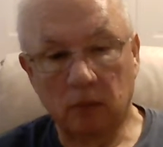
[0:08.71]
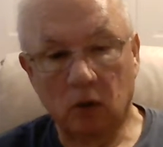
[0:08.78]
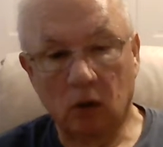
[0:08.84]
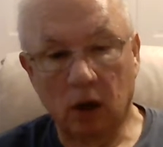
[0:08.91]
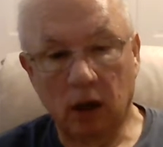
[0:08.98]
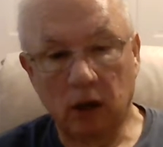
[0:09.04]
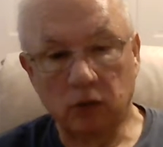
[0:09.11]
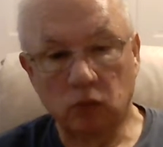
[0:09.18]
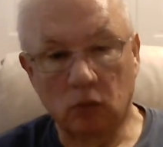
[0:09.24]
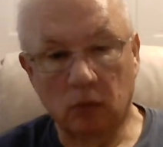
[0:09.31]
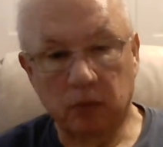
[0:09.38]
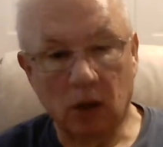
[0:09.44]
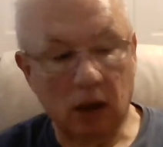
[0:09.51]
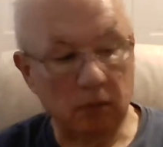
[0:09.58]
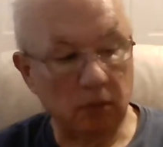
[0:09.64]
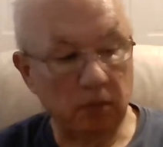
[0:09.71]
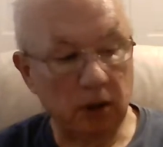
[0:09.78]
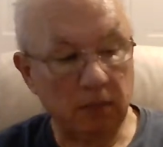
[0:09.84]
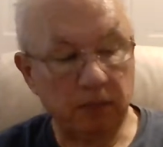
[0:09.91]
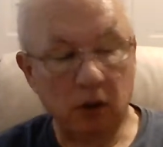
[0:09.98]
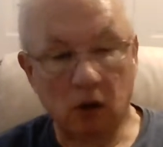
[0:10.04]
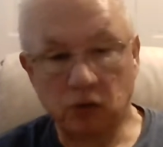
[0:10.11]
grades will probably
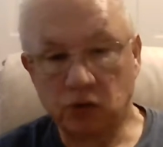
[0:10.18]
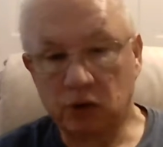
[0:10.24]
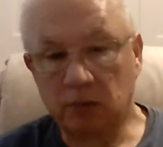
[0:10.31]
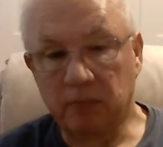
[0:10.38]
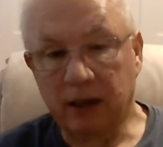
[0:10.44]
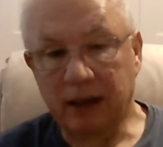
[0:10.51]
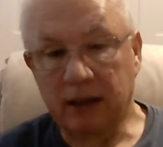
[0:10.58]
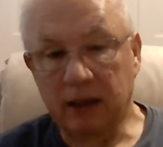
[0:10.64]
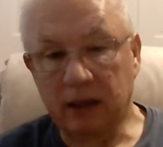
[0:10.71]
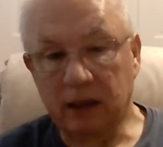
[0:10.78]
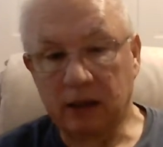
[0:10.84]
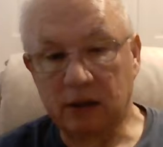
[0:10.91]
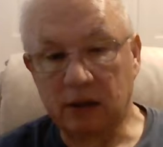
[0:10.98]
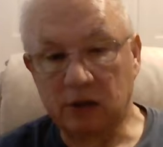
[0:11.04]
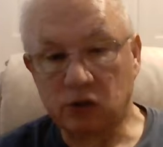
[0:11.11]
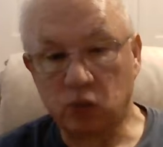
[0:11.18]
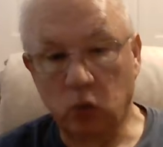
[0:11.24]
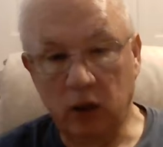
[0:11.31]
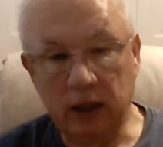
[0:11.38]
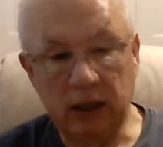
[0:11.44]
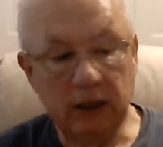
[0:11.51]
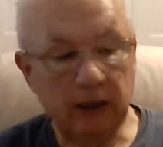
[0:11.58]
be posted by the end of this
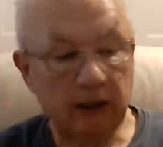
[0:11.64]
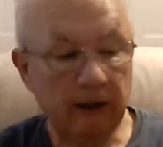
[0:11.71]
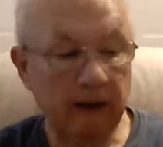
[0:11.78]
week.